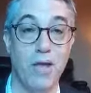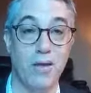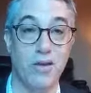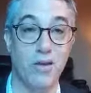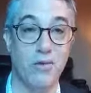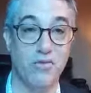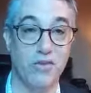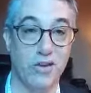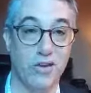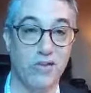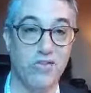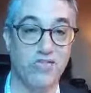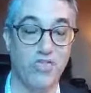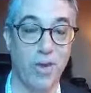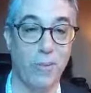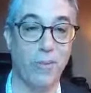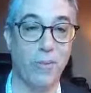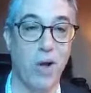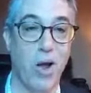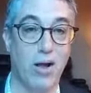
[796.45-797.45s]
using
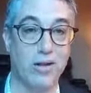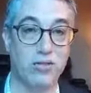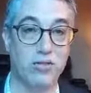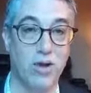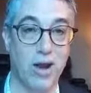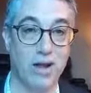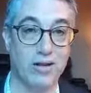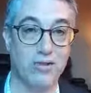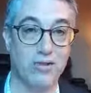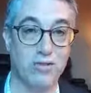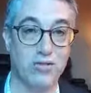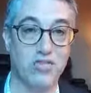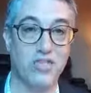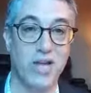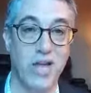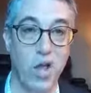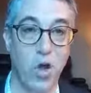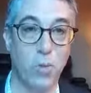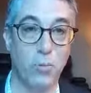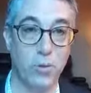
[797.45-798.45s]
subcontractors
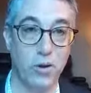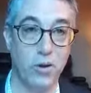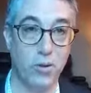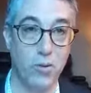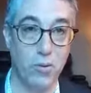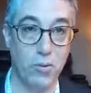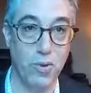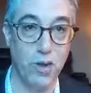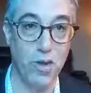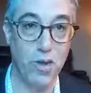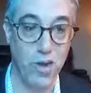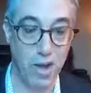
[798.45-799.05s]
to help you